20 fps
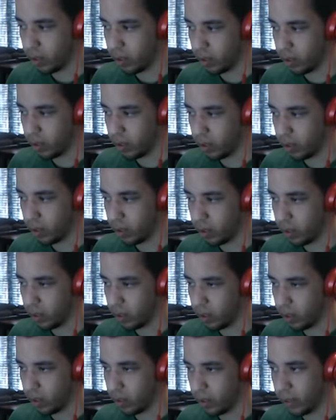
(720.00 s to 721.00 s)

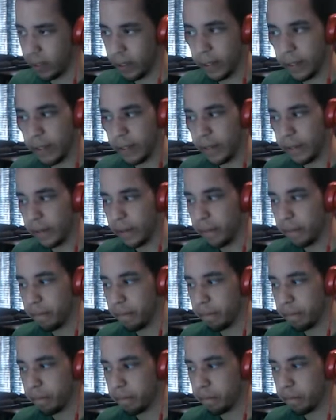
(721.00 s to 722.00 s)

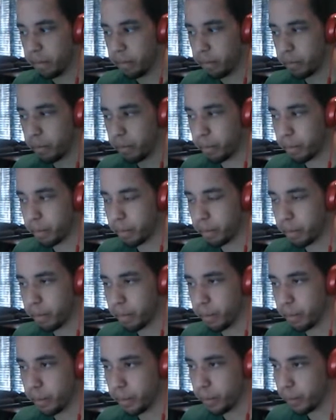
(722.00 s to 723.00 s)

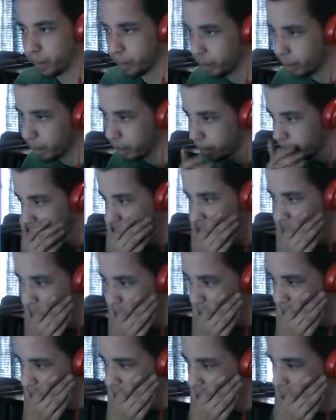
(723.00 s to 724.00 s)

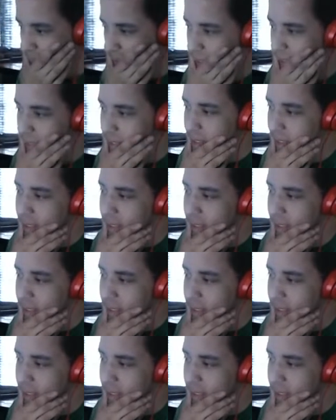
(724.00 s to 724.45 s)
[no speech]